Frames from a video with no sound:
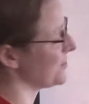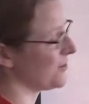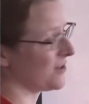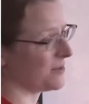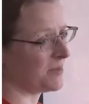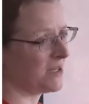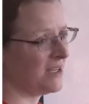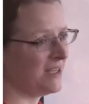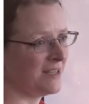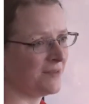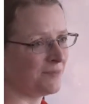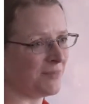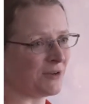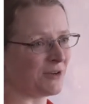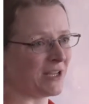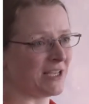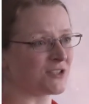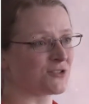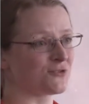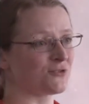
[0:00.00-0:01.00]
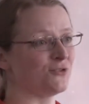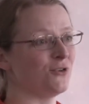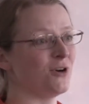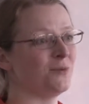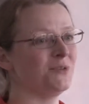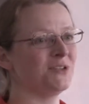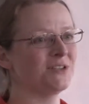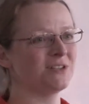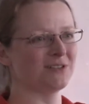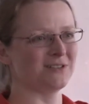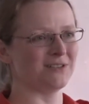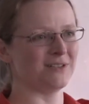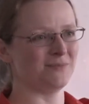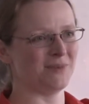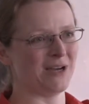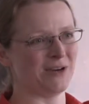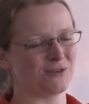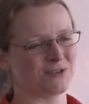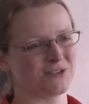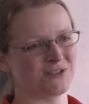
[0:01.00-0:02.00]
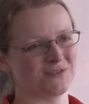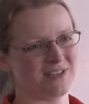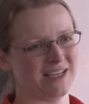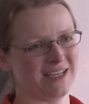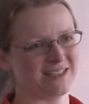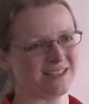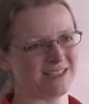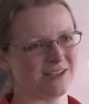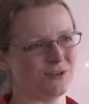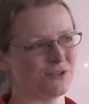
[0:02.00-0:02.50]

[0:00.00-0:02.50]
talk about astronomical amounts of data.